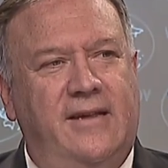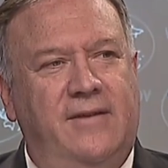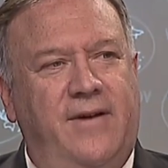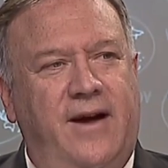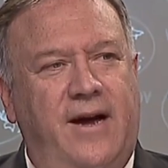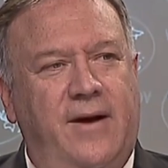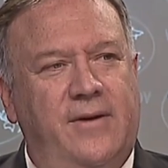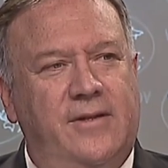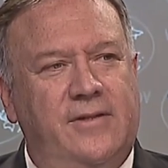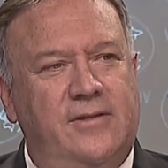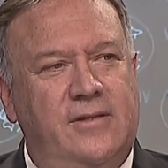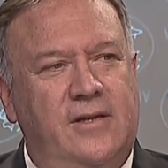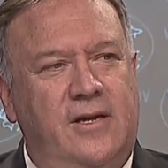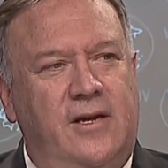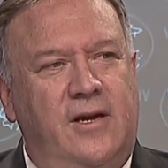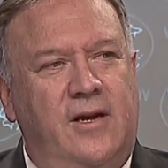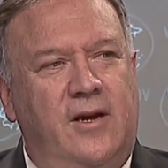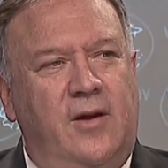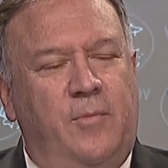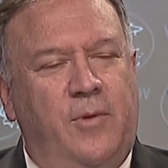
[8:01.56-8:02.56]
virus,
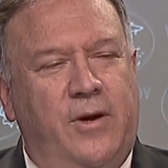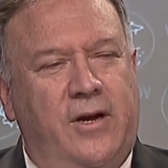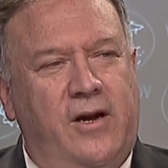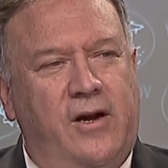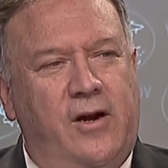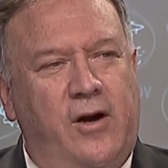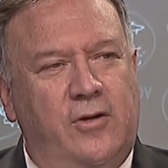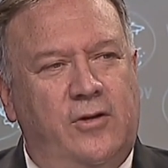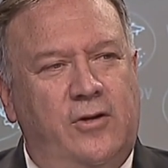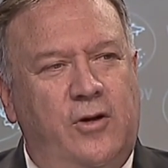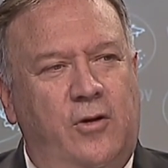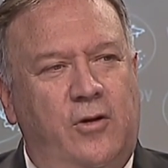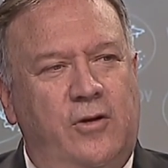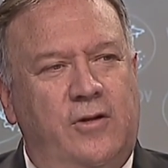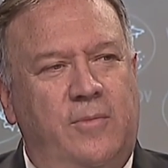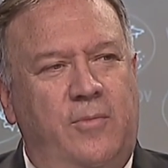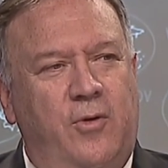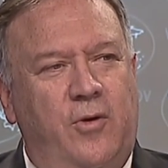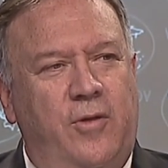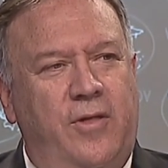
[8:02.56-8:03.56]
bringing our total
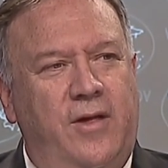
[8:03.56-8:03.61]
to more